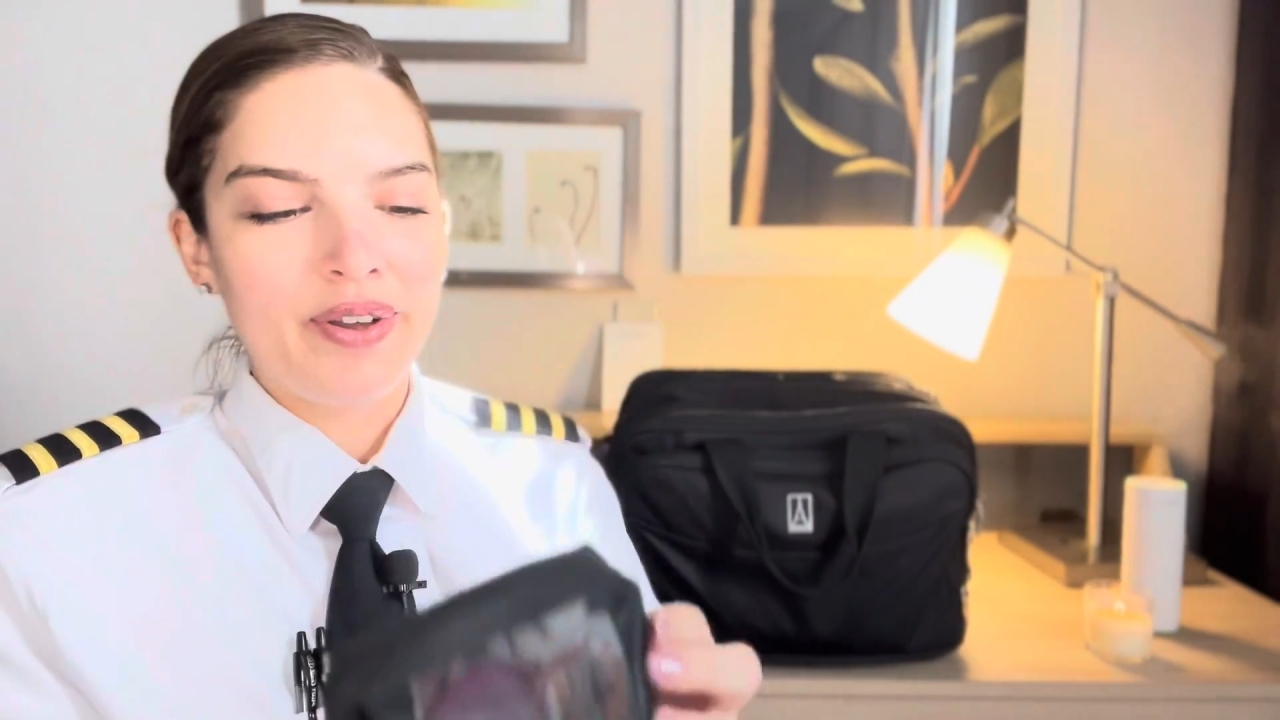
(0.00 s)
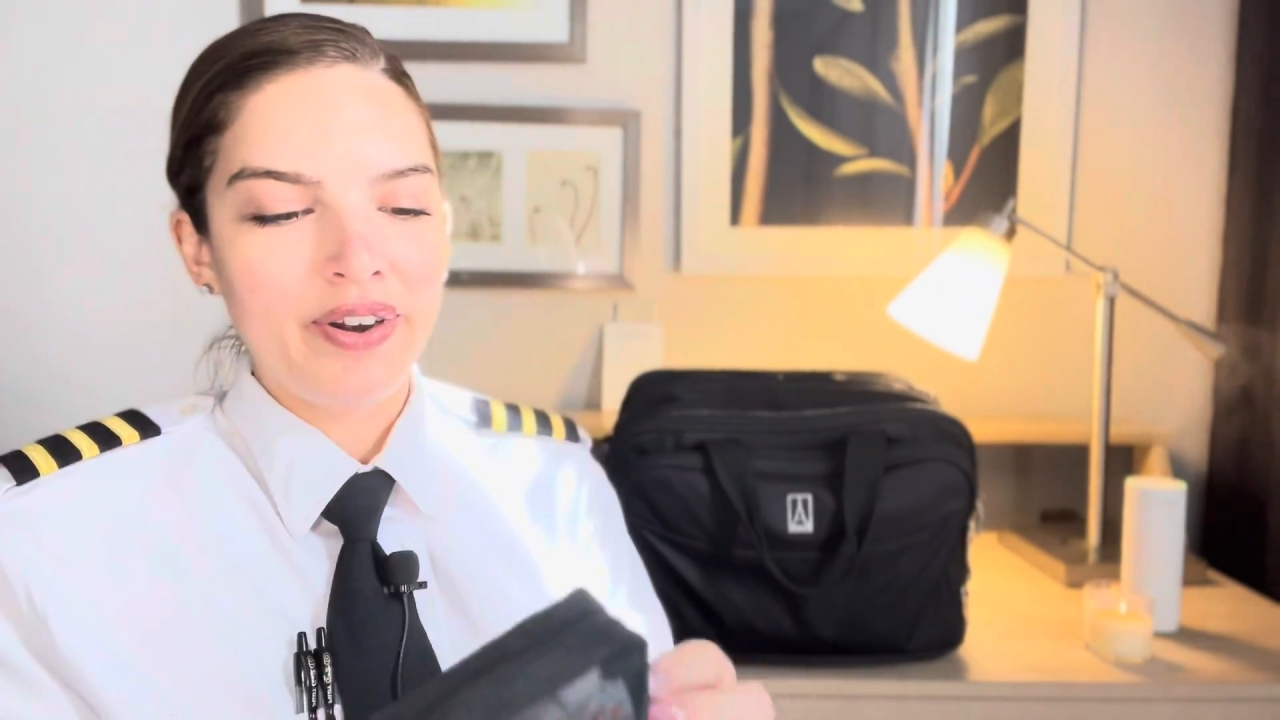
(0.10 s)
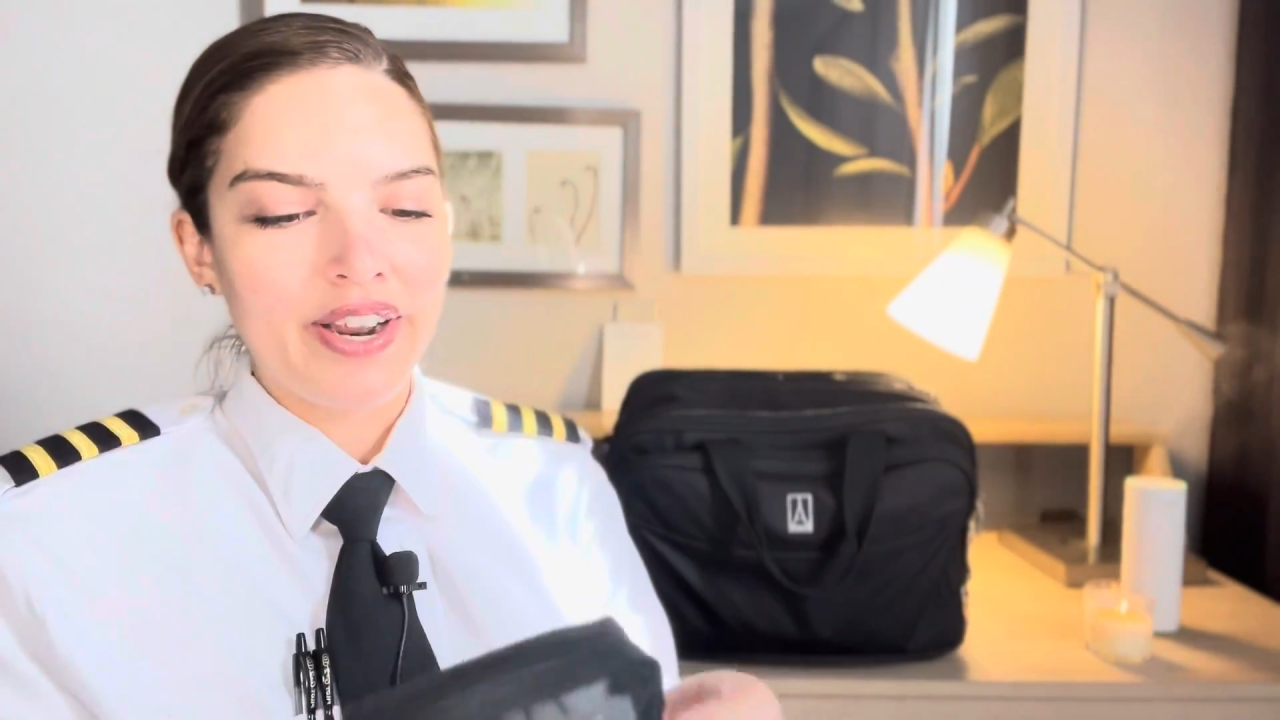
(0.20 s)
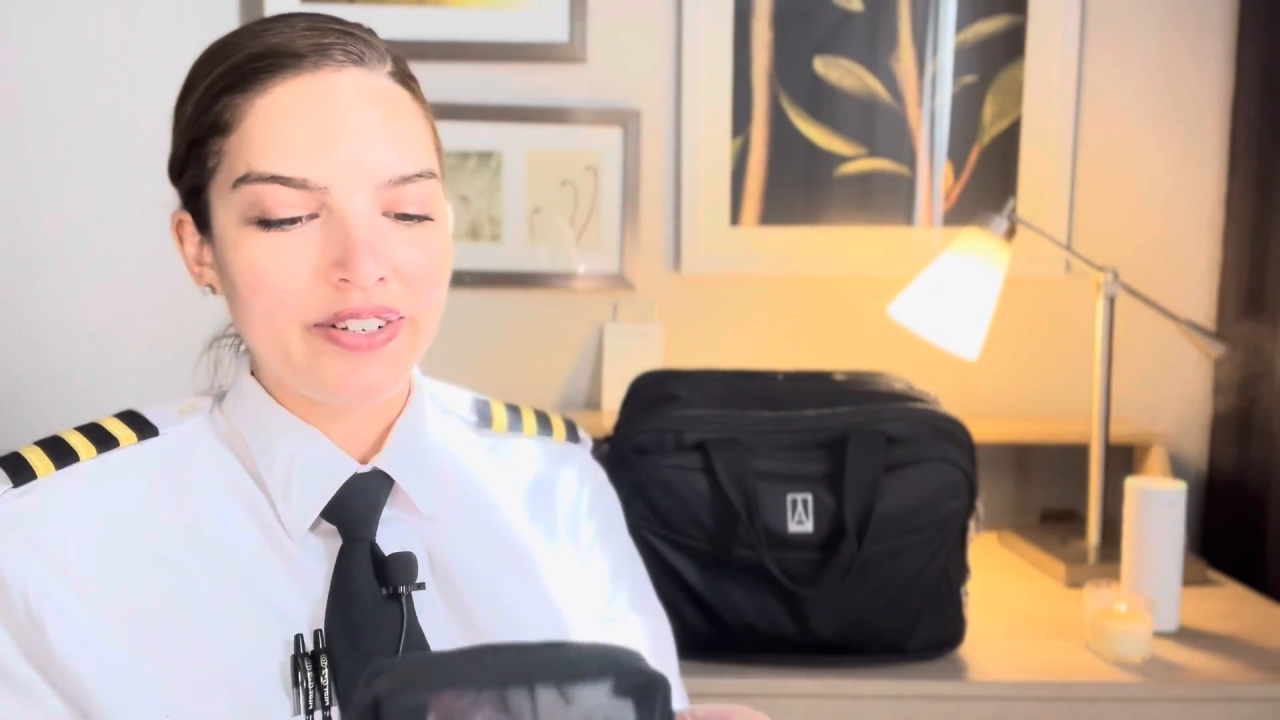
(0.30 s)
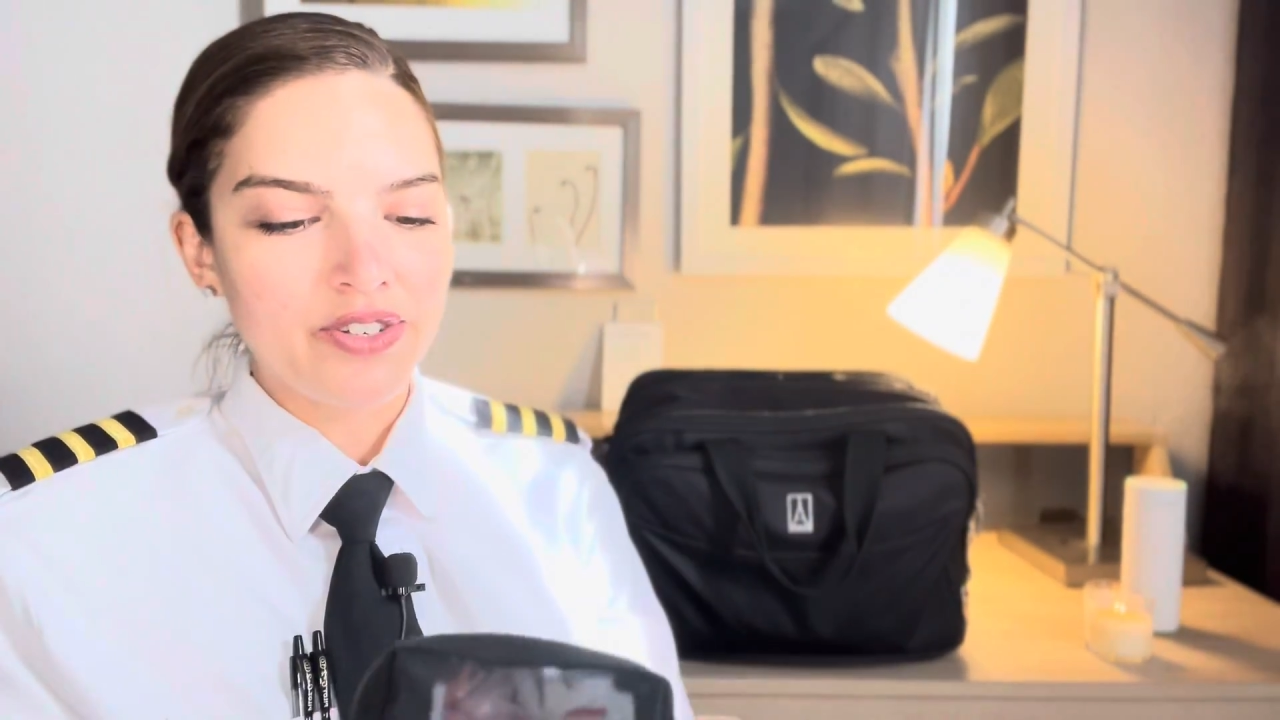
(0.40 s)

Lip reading: right,